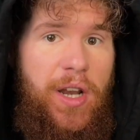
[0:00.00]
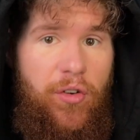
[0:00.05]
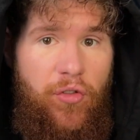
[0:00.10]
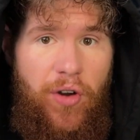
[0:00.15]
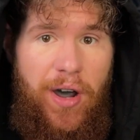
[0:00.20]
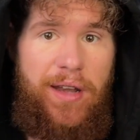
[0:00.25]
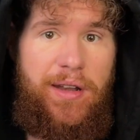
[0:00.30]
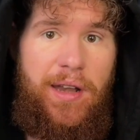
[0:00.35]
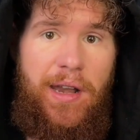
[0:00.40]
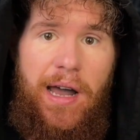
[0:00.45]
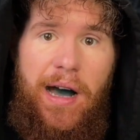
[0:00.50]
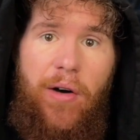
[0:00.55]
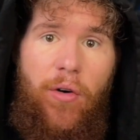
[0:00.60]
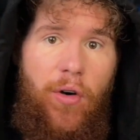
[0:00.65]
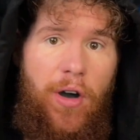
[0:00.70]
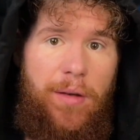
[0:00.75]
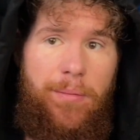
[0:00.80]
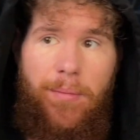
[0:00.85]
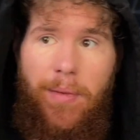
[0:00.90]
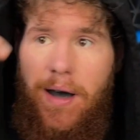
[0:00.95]
And right
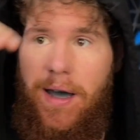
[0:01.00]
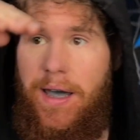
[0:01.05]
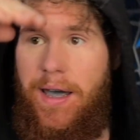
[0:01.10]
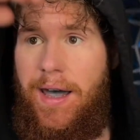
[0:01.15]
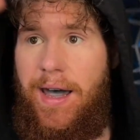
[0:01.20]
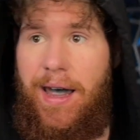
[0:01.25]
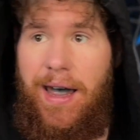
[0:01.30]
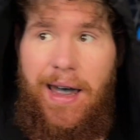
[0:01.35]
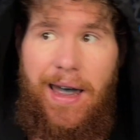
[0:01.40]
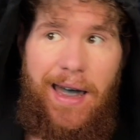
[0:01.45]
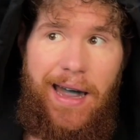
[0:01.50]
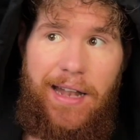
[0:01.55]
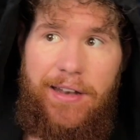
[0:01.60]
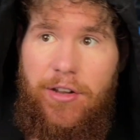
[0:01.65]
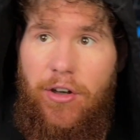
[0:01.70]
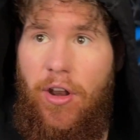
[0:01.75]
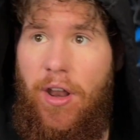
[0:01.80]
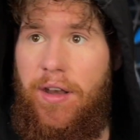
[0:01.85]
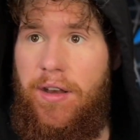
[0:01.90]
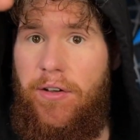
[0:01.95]
now in my
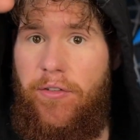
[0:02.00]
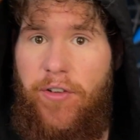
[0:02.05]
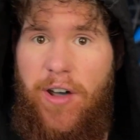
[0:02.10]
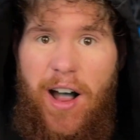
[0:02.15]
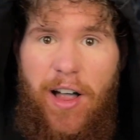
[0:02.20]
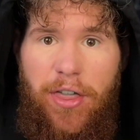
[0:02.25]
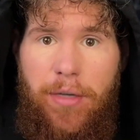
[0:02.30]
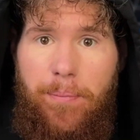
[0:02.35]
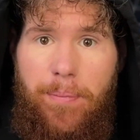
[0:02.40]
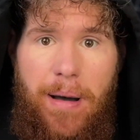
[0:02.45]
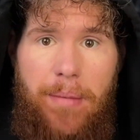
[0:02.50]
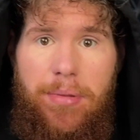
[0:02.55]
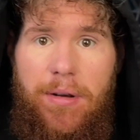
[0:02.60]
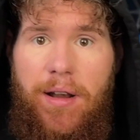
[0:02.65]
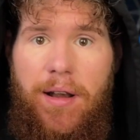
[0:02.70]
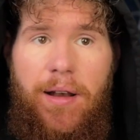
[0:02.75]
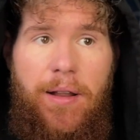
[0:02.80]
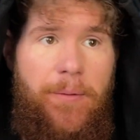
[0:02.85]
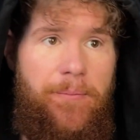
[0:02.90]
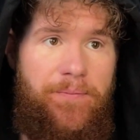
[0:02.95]
alternative health
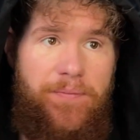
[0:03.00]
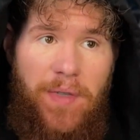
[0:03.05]
bubble,